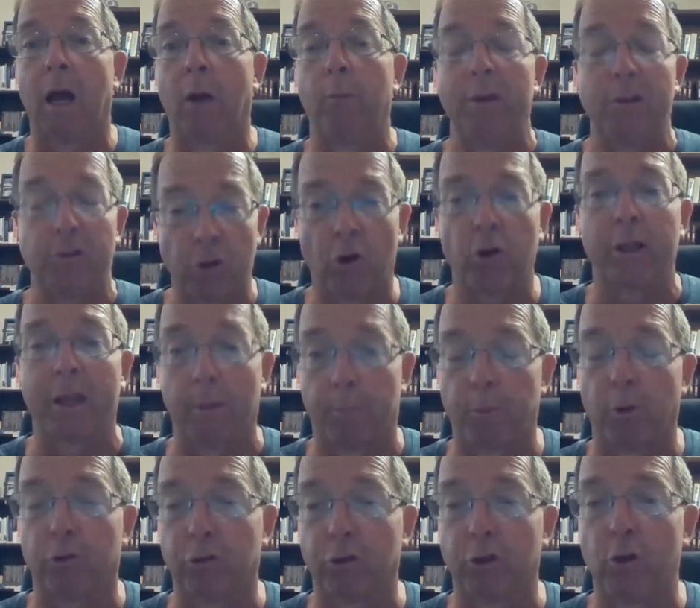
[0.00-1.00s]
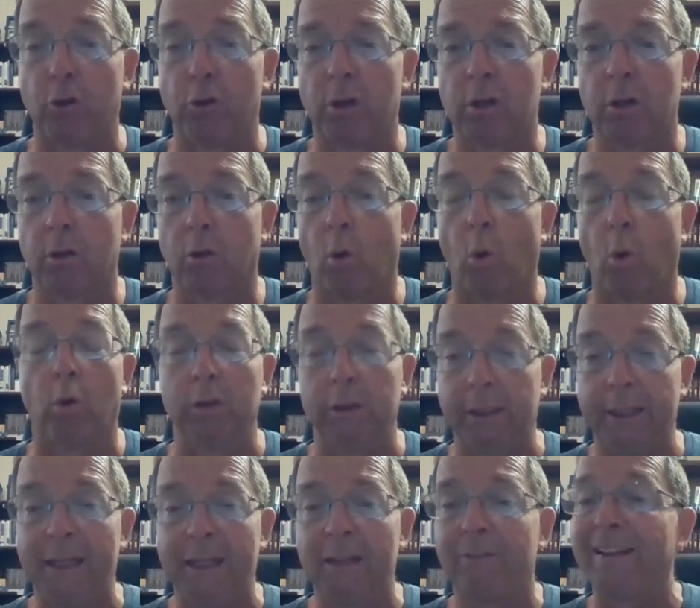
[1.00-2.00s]
uh, return and get persecuted, or
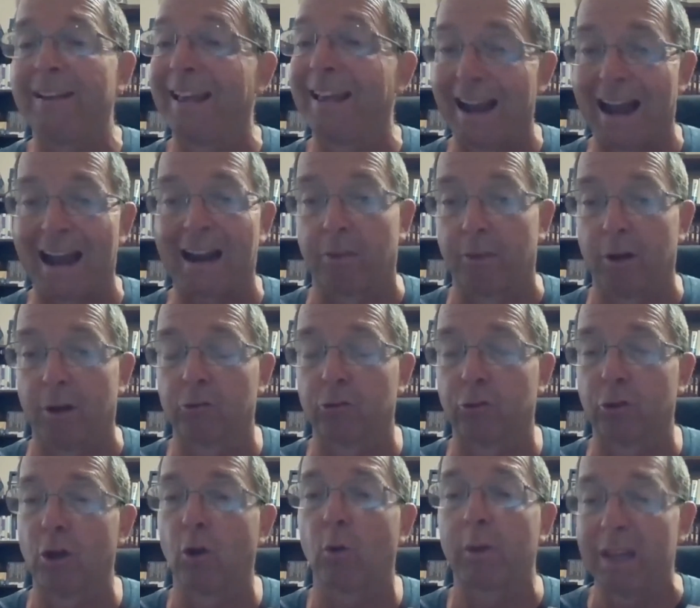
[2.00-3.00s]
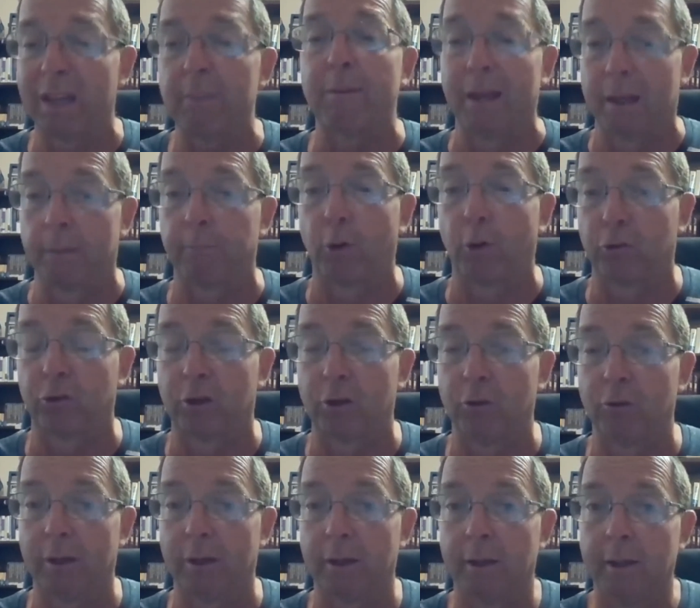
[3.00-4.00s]
leave and get out of there so you don't keep getting
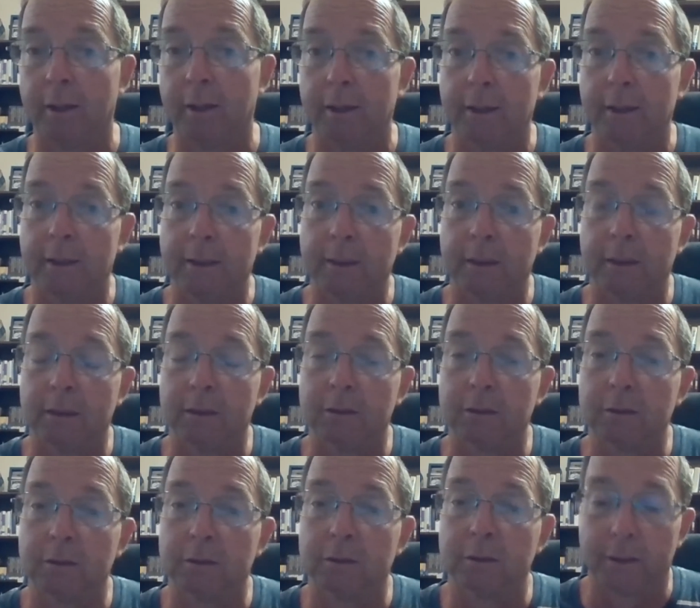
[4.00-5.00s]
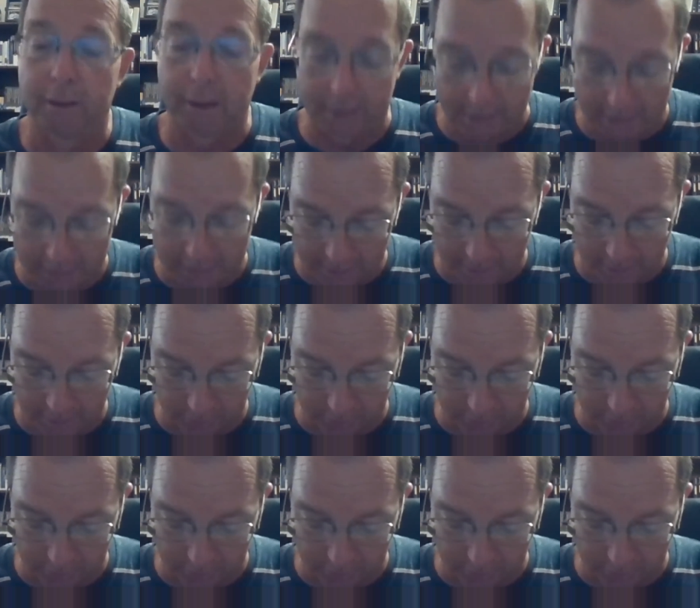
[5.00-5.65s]
persecuted. The key